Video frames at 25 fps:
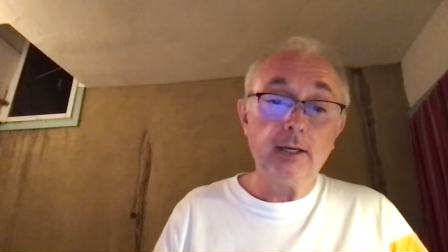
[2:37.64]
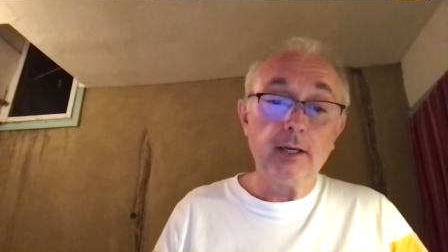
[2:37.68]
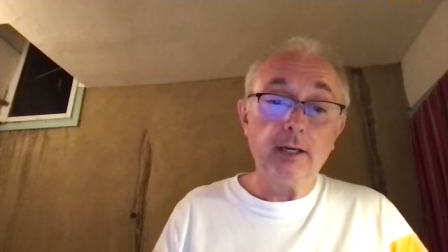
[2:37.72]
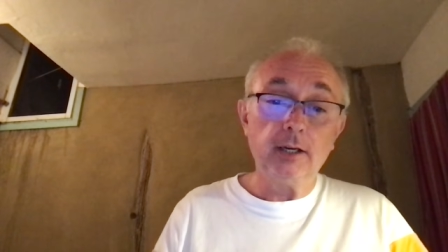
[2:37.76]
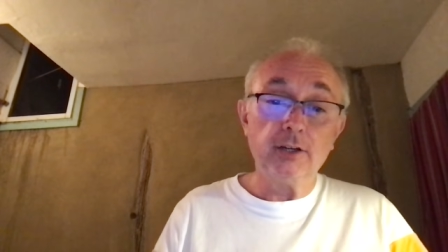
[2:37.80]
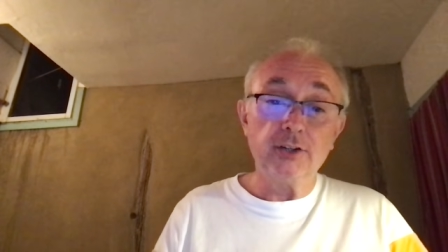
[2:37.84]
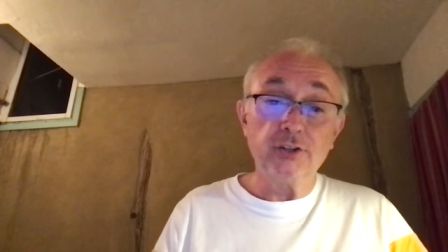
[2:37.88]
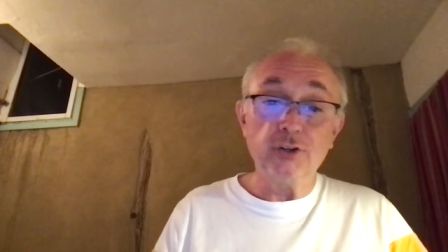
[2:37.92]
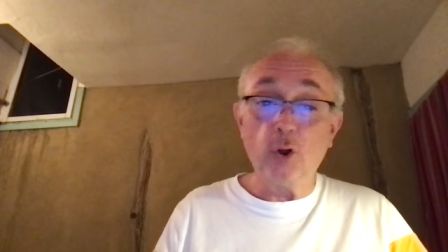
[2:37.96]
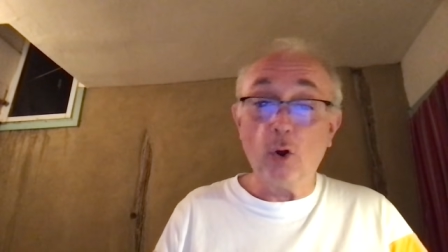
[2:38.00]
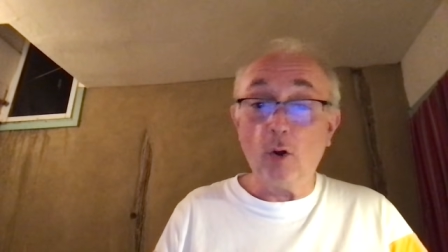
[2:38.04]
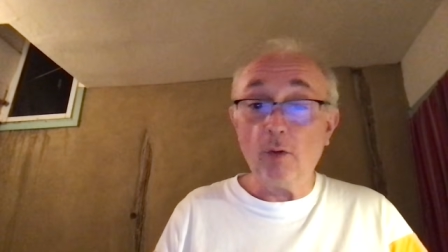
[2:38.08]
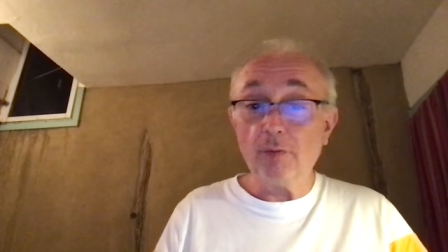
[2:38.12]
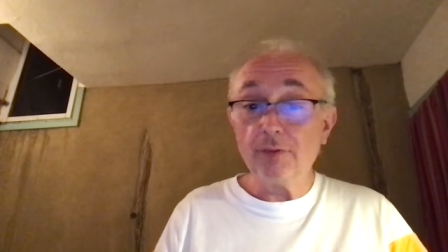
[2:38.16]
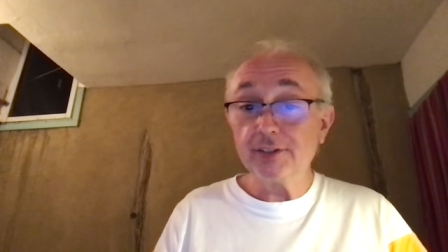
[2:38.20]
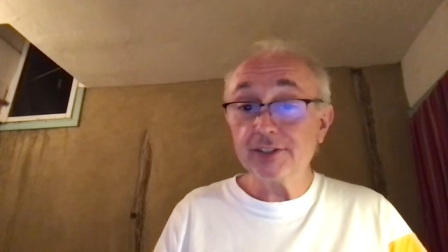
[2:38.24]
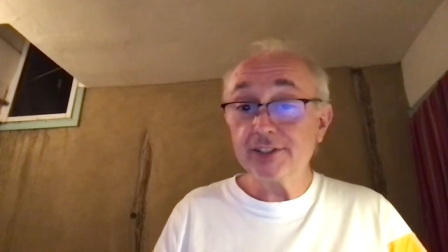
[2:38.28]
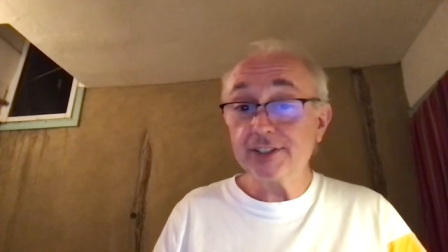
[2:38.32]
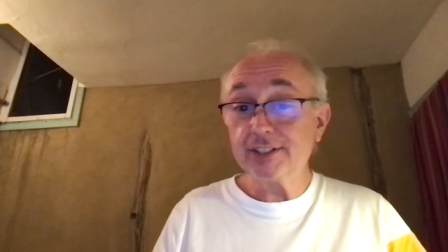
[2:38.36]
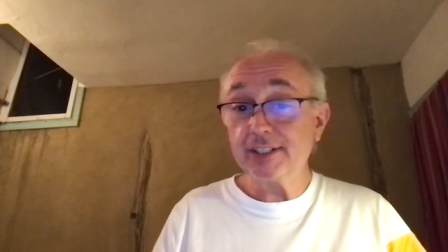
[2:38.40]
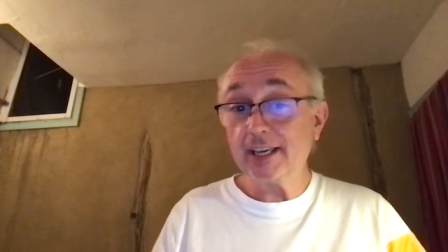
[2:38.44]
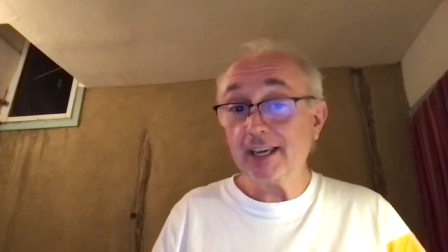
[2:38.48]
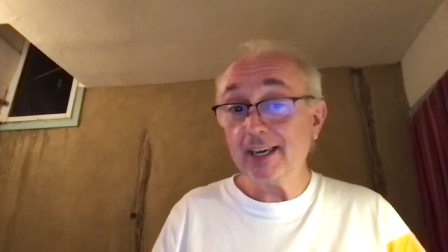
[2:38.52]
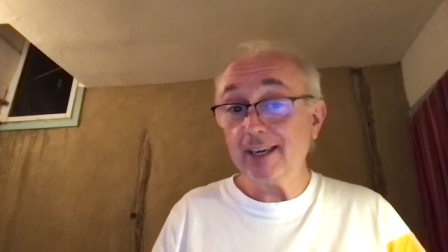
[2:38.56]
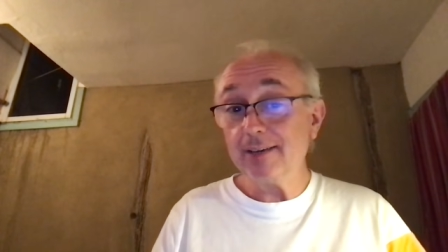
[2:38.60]
Not the
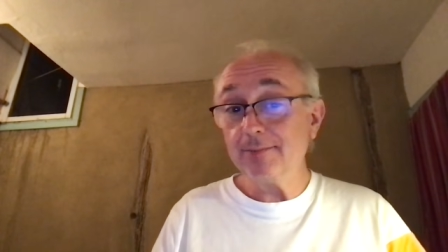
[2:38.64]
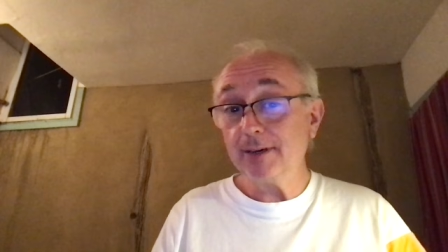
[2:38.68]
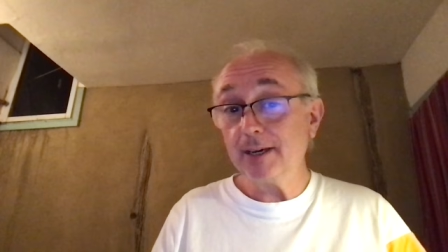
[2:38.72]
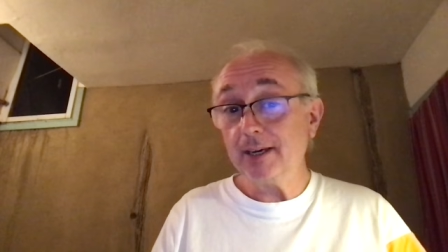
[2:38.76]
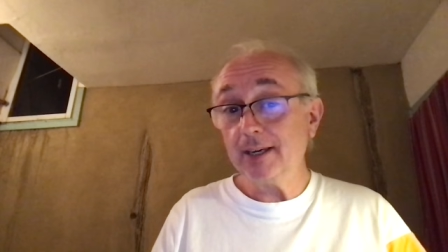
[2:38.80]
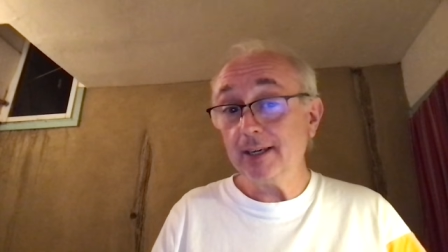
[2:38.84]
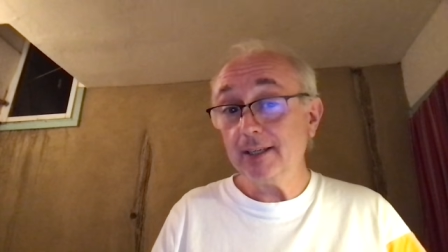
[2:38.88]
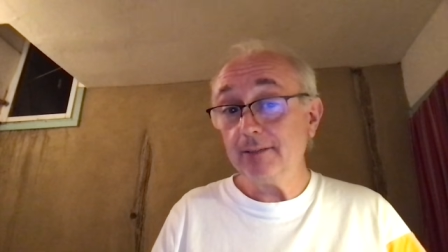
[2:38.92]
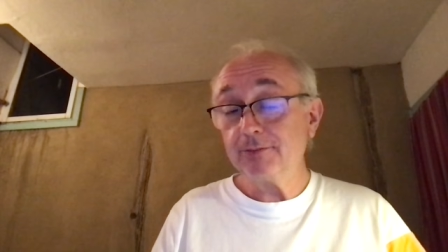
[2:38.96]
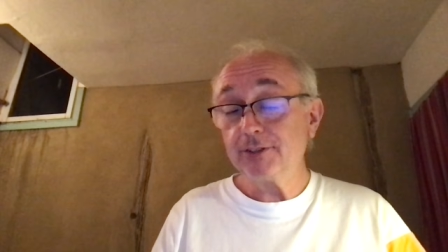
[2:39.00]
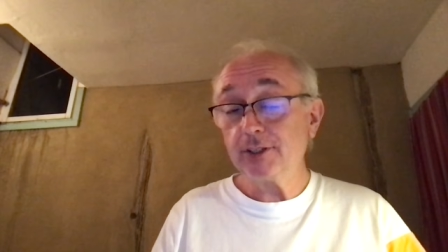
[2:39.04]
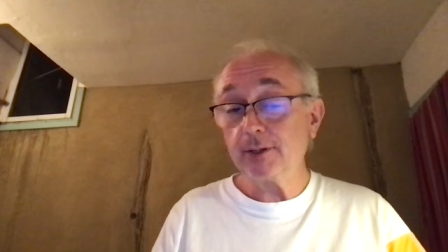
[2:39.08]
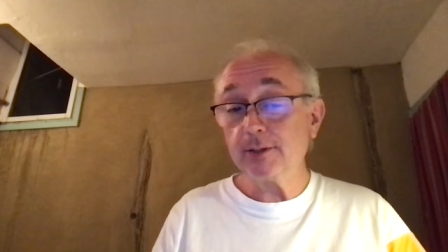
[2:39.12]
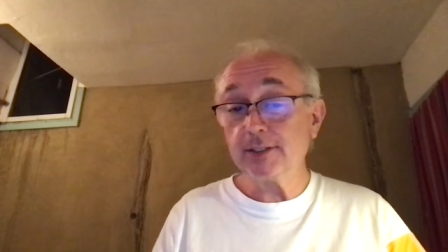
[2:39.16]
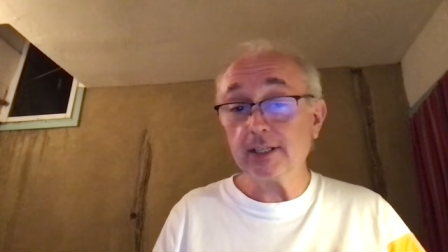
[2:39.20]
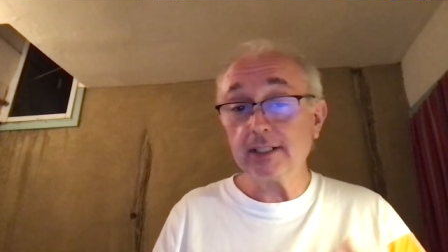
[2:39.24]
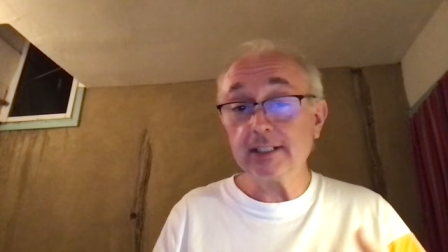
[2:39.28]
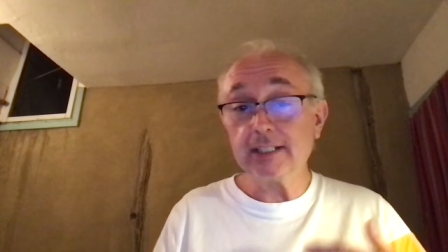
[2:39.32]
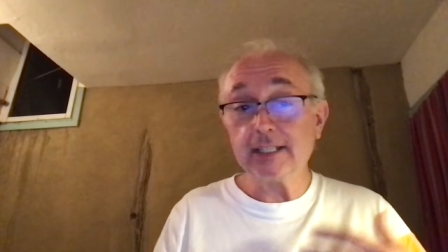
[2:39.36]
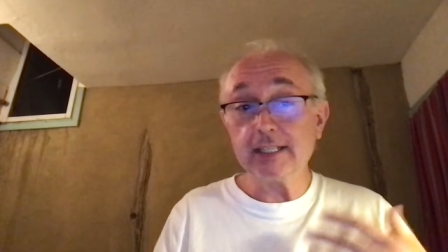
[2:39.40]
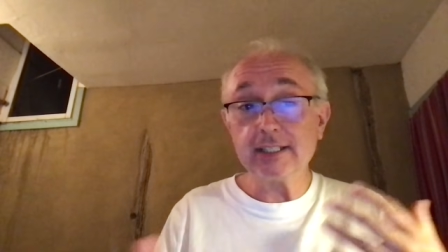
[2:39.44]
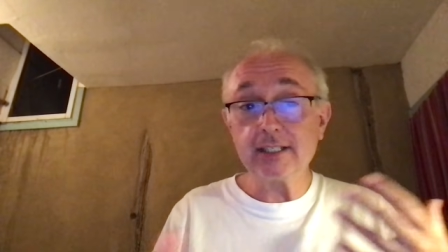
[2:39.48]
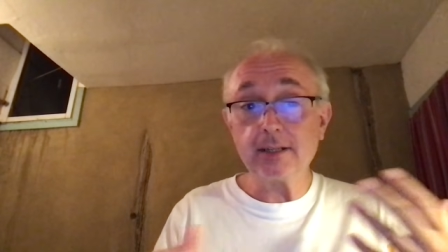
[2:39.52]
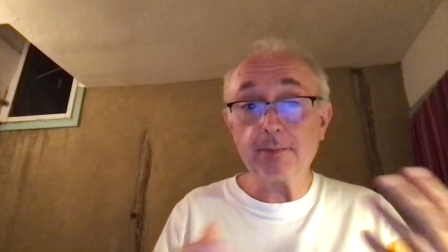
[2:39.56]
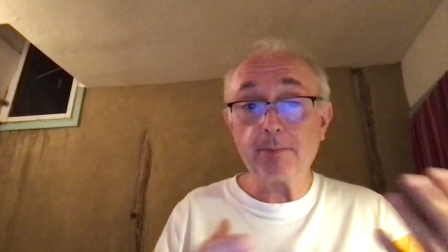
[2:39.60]
same, eh? So he's
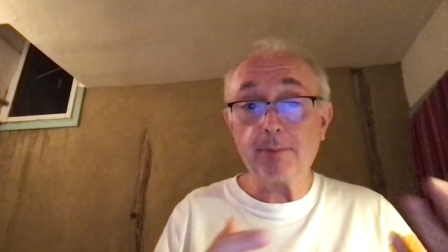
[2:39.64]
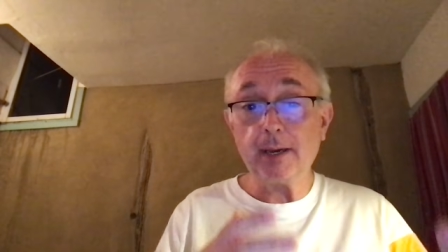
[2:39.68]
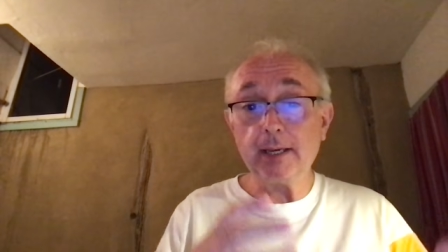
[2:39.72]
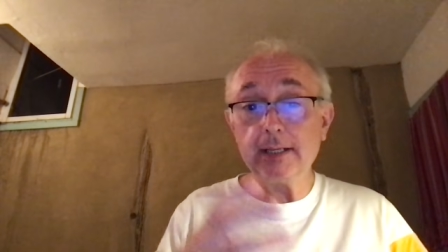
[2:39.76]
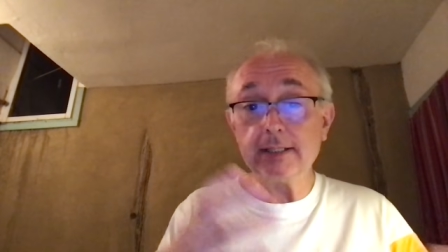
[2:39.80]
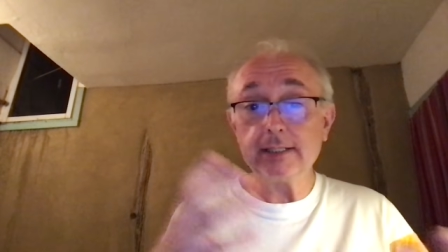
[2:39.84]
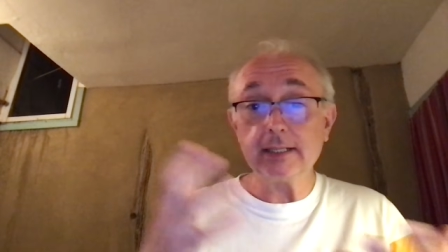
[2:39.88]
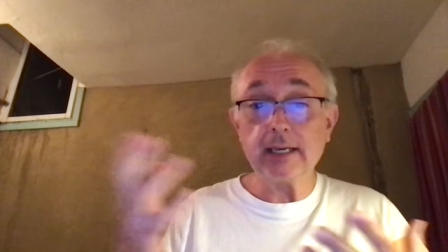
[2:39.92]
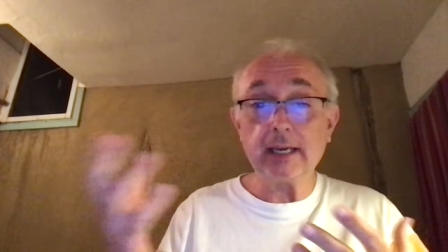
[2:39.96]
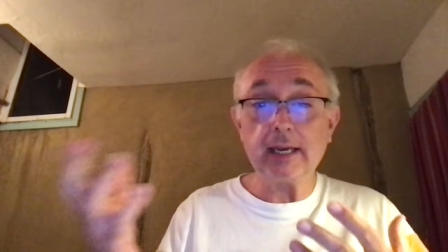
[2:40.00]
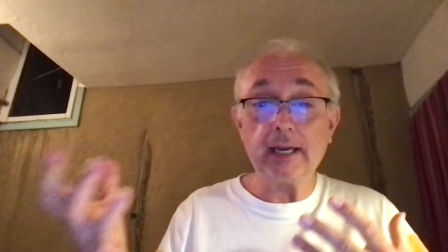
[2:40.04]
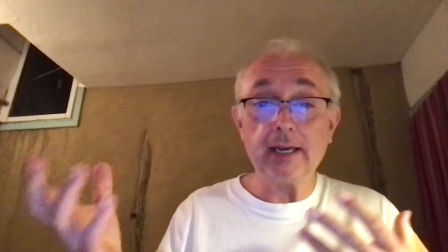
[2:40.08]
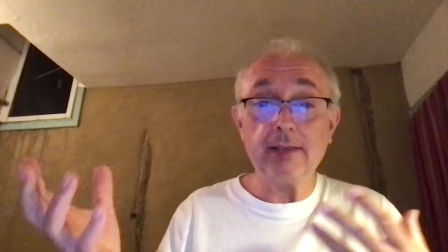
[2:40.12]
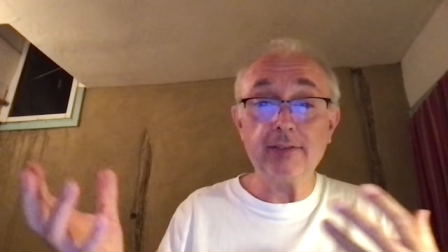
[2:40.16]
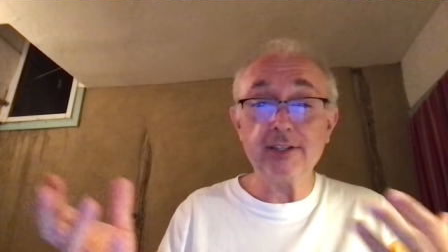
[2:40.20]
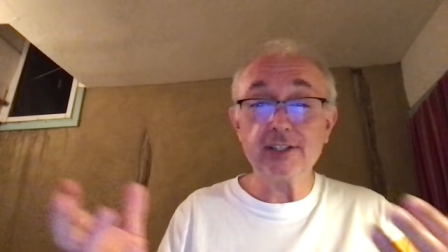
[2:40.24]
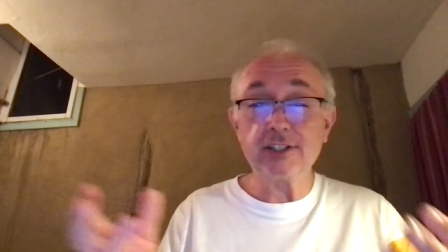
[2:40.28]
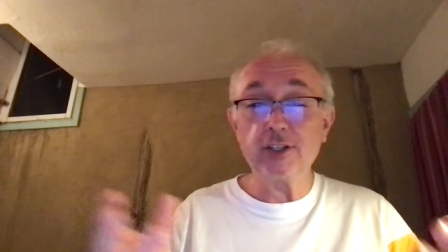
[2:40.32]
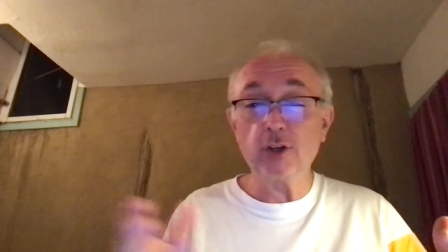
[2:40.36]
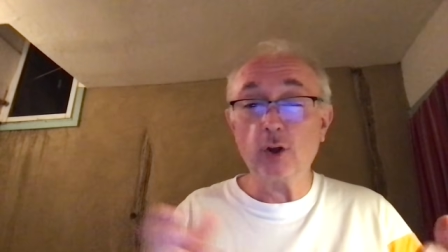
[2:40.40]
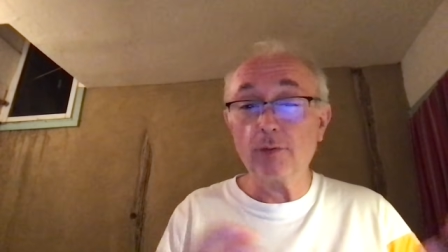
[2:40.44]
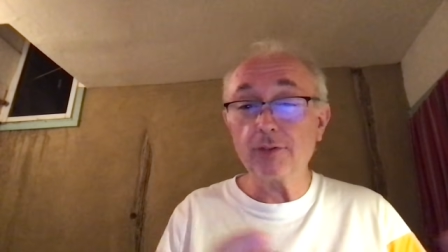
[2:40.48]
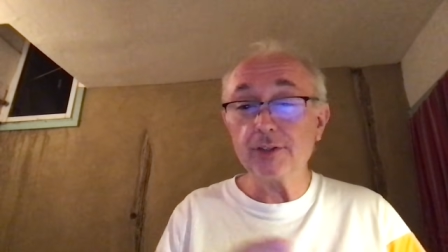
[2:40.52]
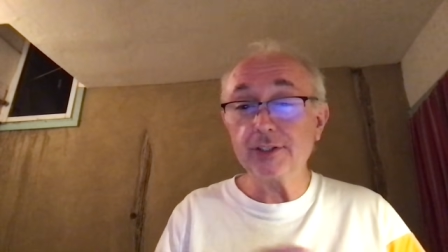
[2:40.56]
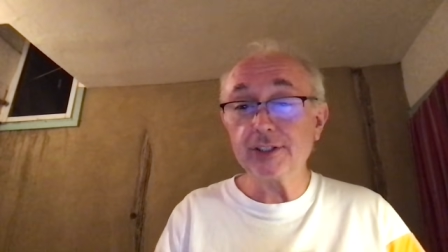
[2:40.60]
anticipating here that it's
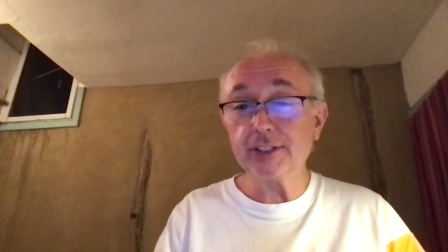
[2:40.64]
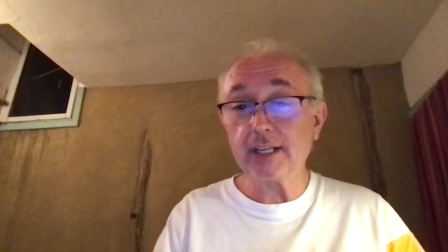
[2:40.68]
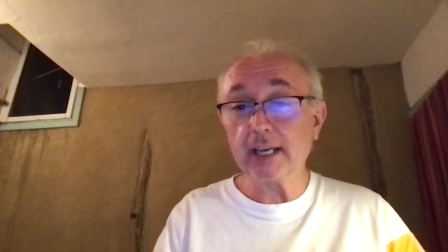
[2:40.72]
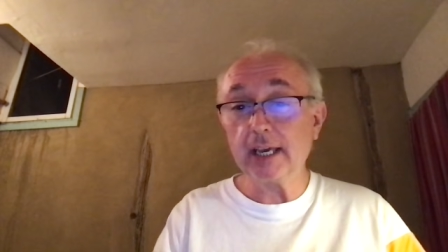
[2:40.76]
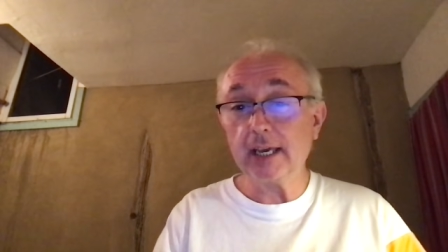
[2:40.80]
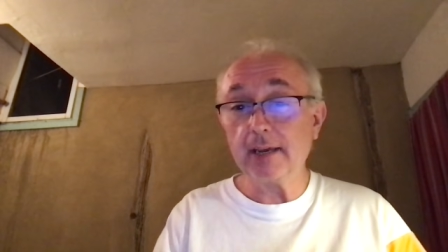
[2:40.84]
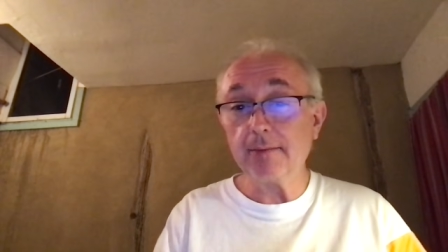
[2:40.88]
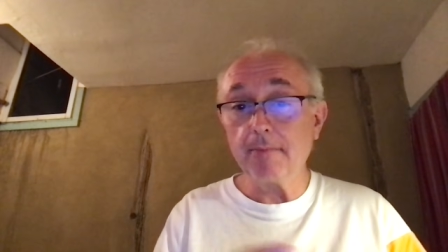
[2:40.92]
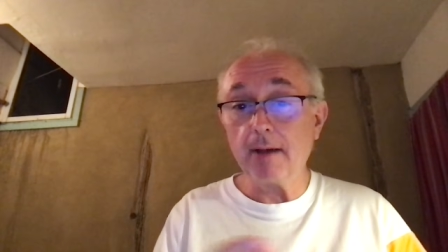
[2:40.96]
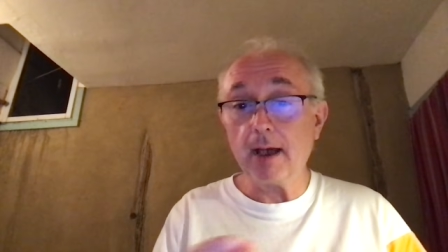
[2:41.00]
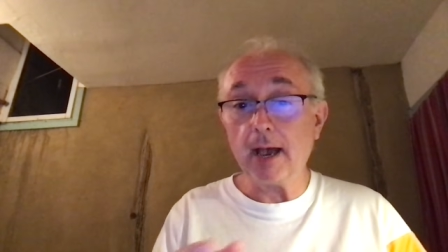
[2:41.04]
not the same